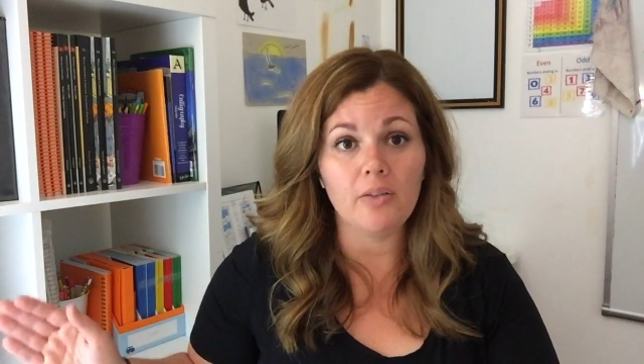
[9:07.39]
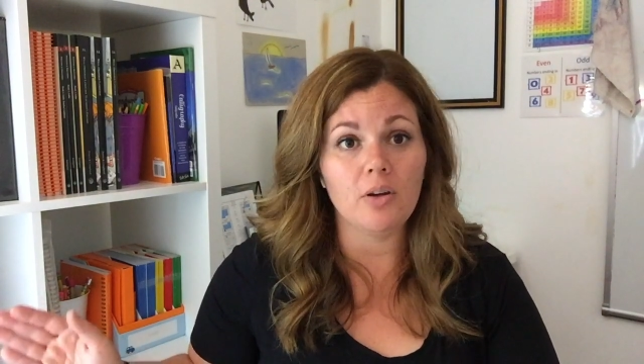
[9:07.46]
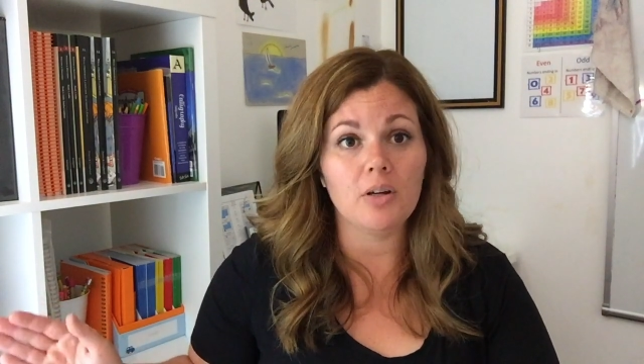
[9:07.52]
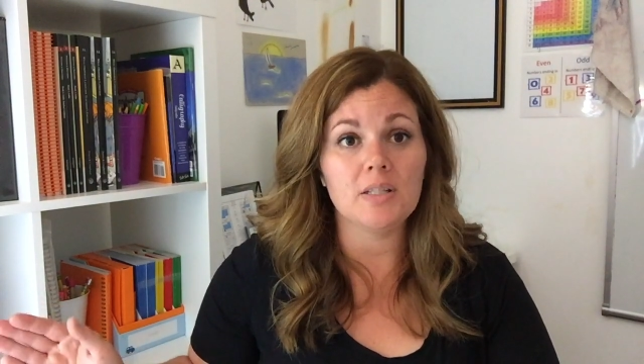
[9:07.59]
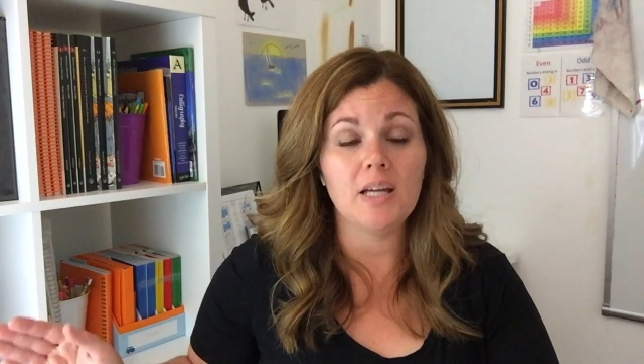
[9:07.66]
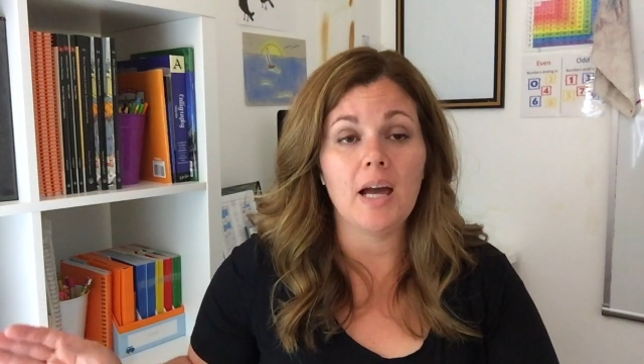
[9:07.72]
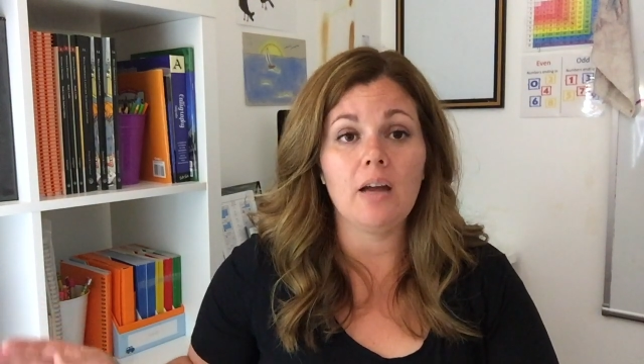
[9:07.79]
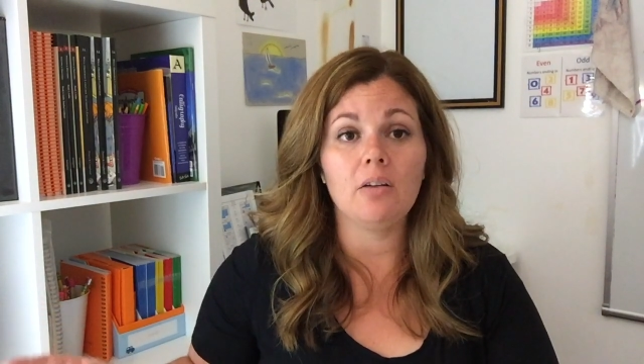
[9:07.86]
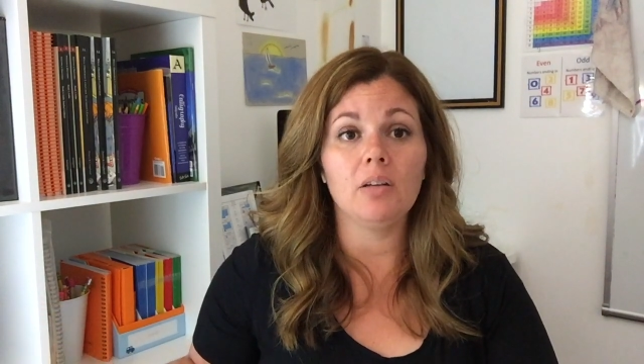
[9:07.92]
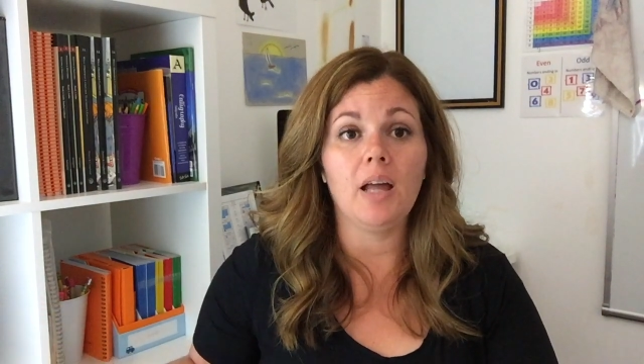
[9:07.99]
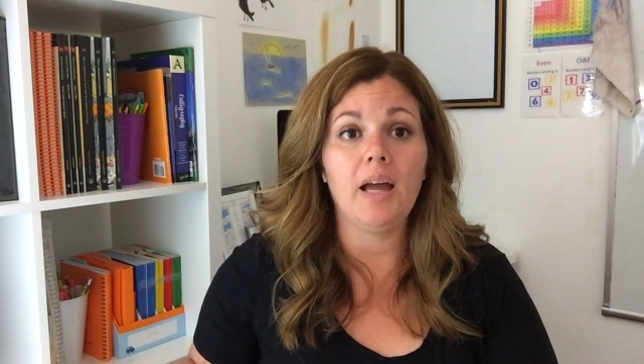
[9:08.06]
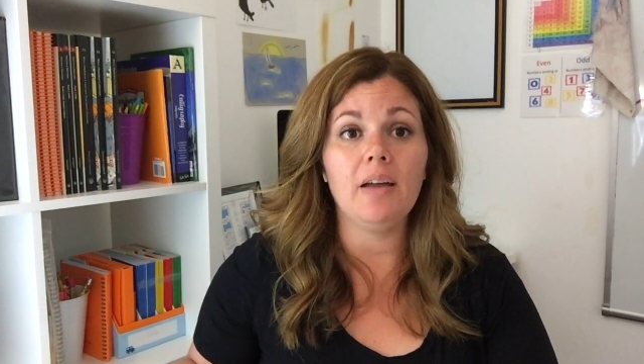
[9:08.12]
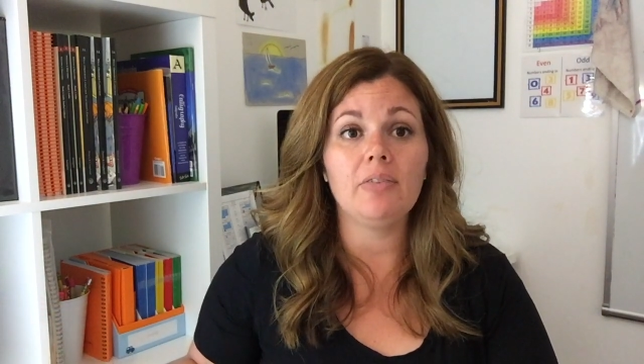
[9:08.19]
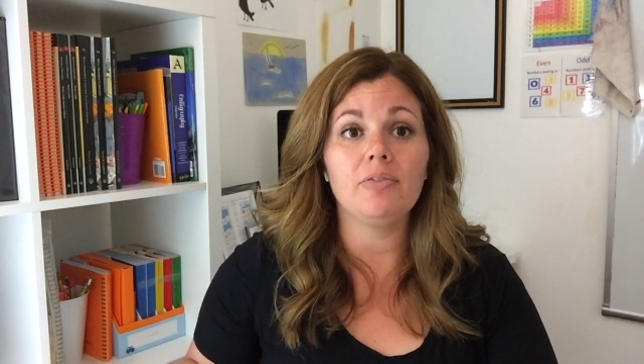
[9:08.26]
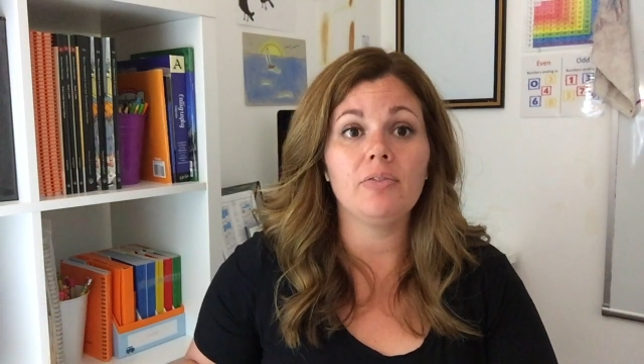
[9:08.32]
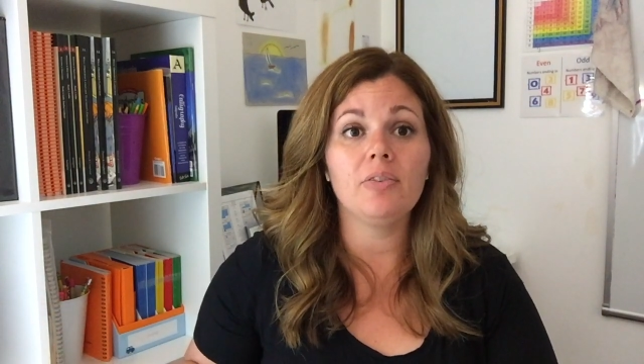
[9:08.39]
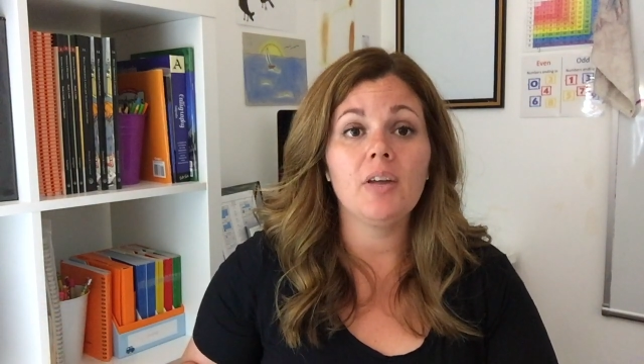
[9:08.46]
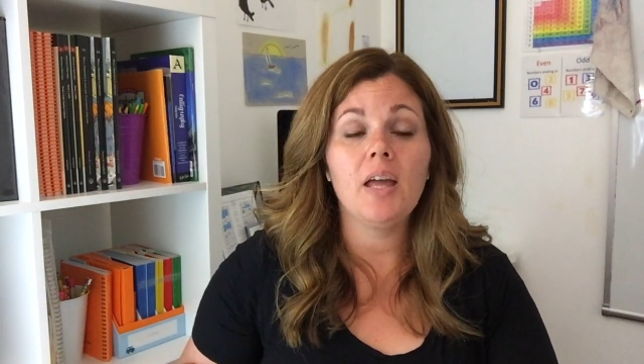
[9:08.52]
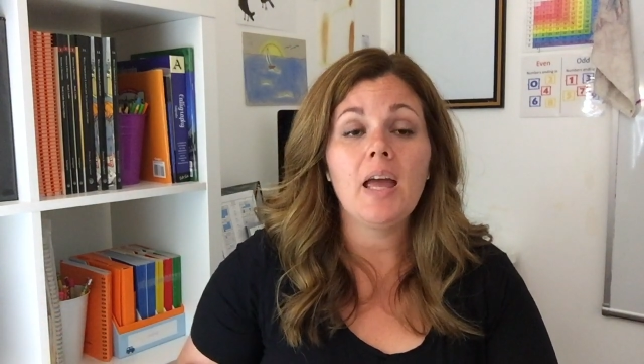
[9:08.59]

their entire life.